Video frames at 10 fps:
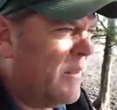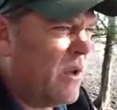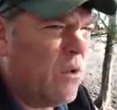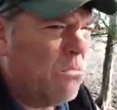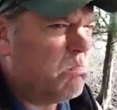
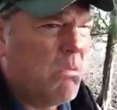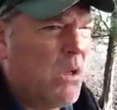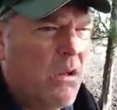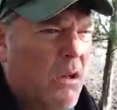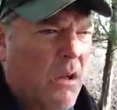
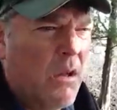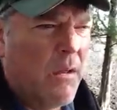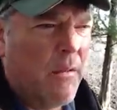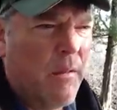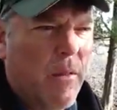
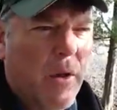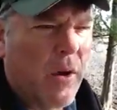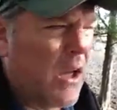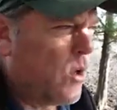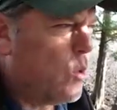they'll
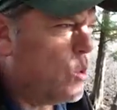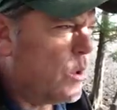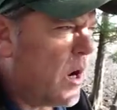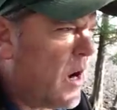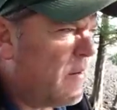get
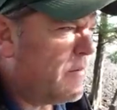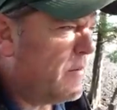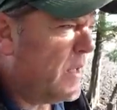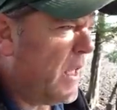cooled off,